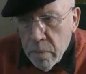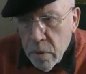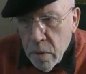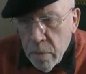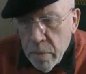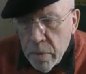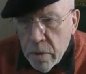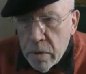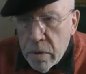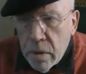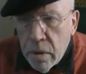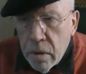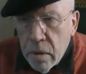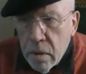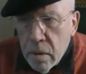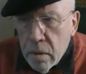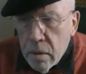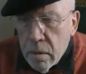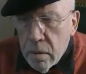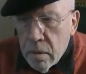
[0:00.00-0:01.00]
property,
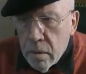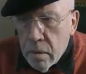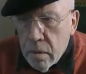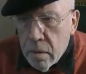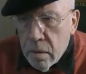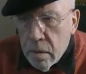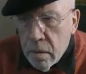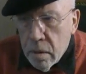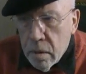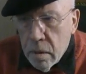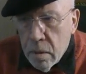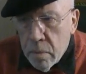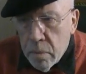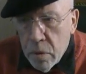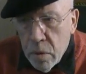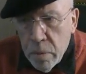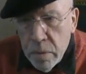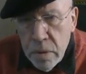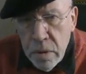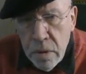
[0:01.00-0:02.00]

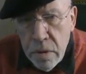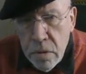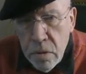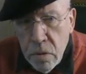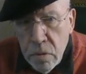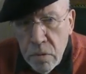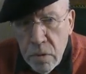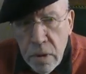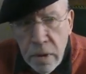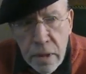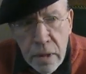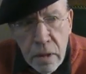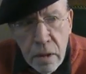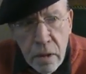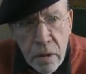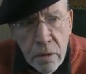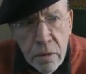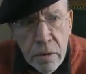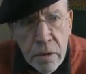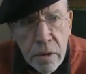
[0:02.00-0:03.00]
and property is not really
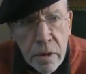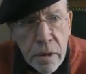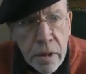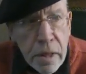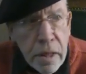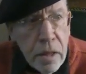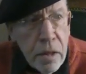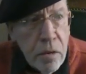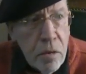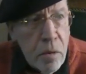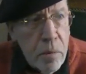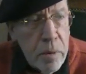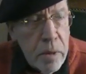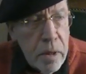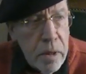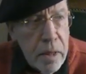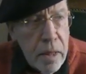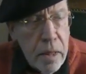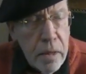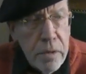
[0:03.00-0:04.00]
included in
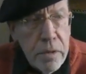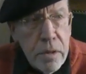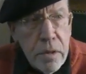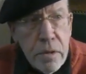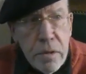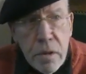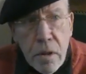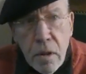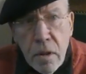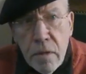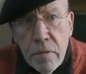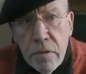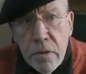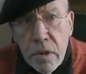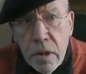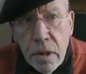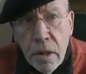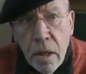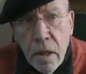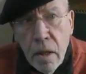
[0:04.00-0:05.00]
economic analyses that I've
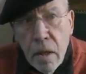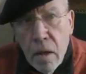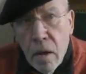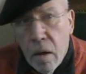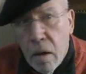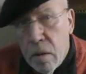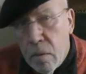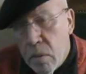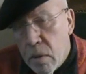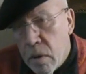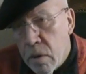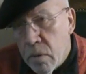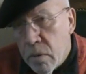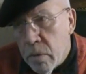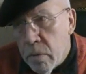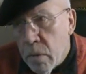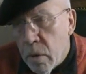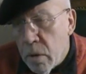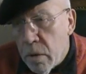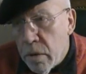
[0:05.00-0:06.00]
seen. I worked
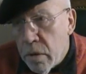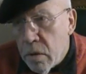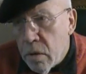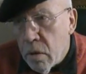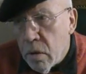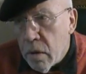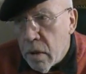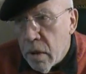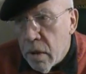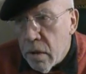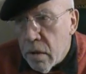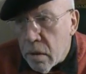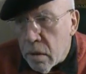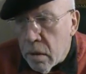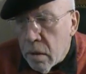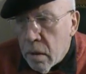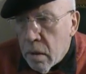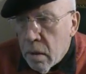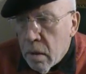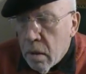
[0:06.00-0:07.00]
with Molly Scott
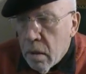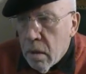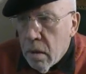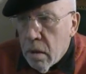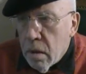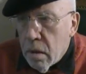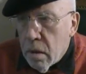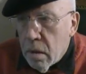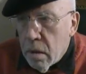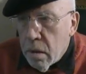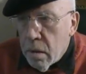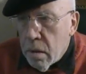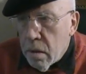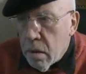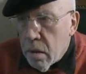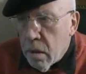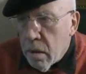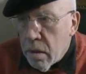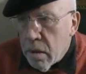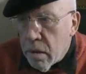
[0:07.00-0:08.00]
Cater in
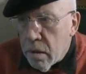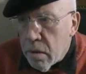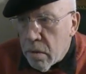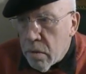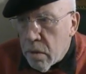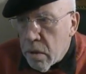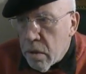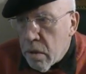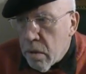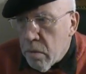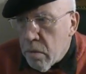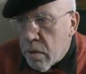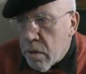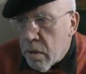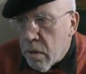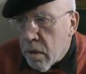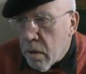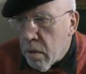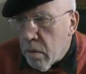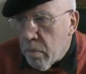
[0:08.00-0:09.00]
the 90s when she was
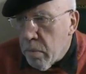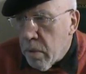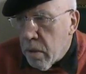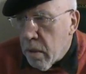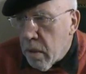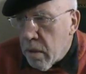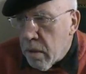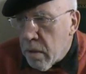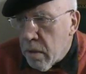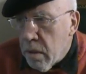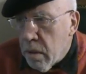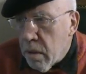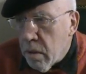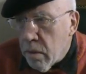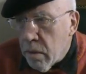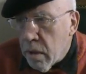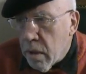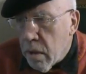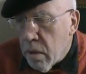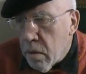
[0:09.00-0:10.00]
doing her
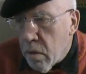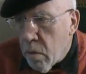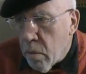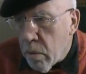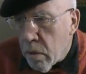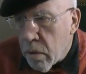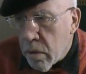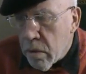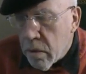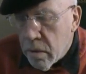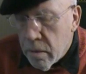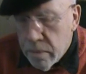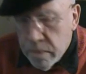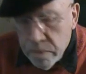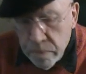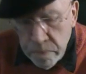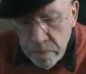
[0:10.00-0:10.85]
PhD on economics,